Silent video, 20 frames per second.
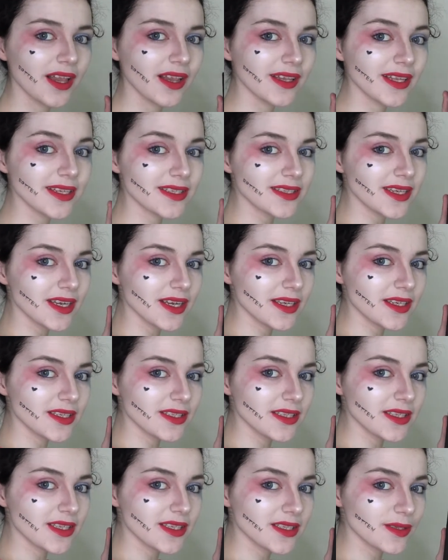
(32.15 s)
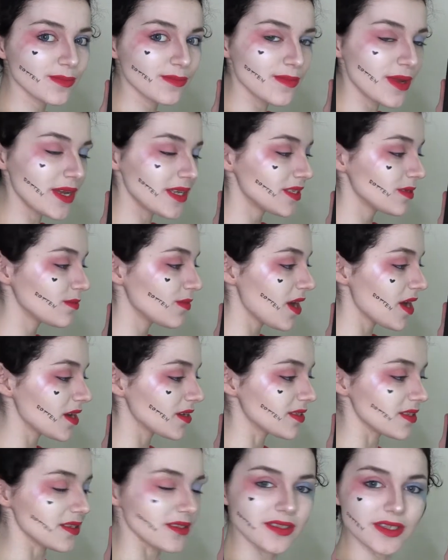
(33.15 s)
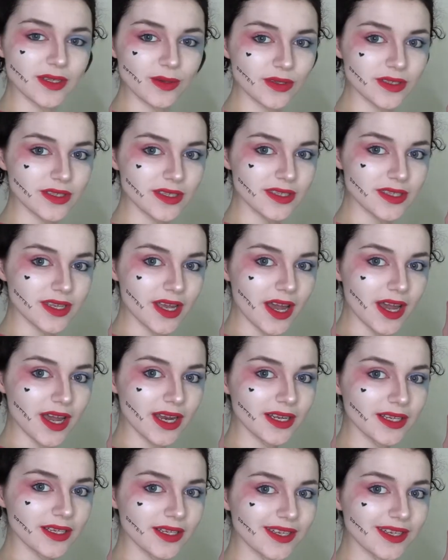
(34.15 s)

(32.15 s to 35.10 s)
let's dig into this amazing box and see what's inside.